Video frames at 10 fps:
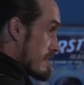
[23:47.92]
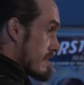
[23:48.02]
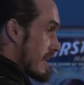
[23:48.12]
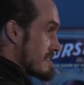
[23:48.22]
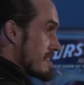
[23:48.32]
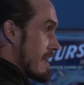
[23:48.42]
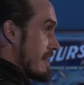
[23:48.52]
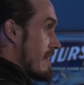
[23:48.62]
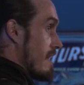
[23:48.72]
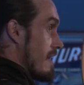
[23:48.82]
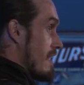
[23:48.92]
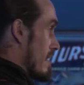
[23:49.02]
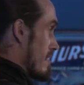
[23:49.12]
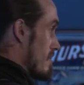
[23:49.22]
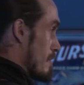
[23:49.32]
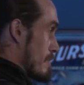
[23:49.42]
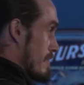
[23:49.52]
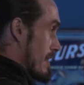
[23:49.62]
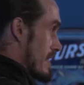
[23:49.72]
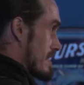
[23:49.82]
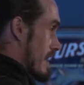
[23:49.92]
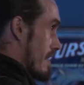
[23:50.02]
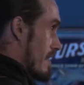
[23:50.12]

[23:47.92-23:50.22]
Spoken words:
catch it again. Flip, catch again.